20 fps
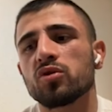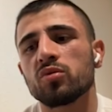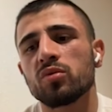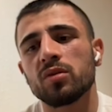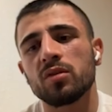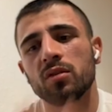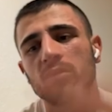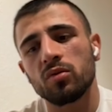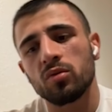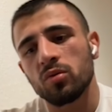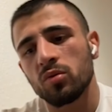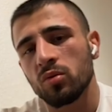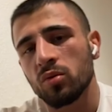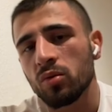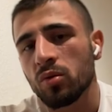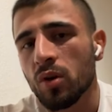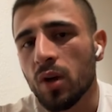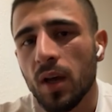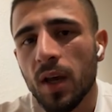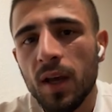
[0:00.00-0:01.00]
Sweden
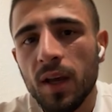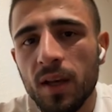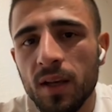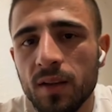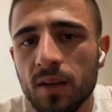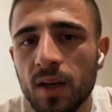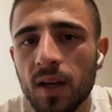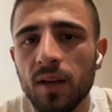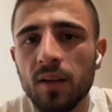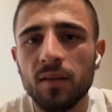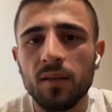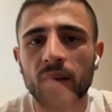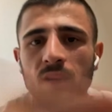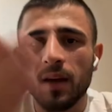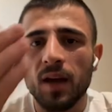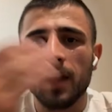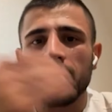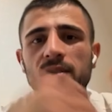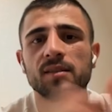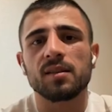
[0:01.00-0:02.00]
to Italy. Then
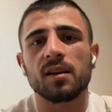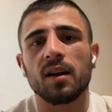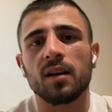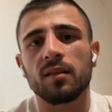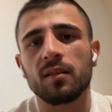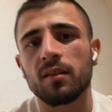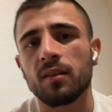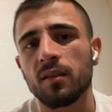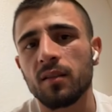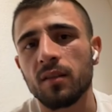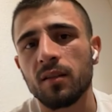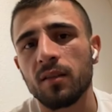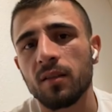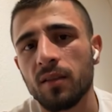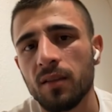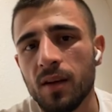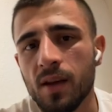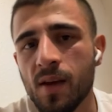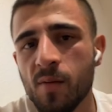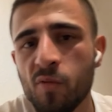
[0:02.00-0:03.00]
I start
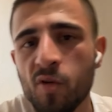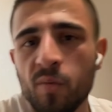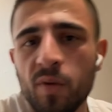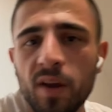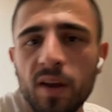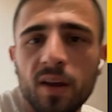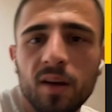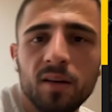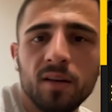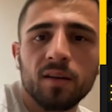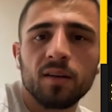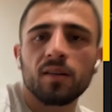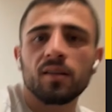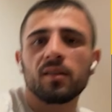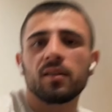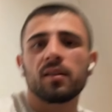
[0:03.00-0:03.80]
the MMA career.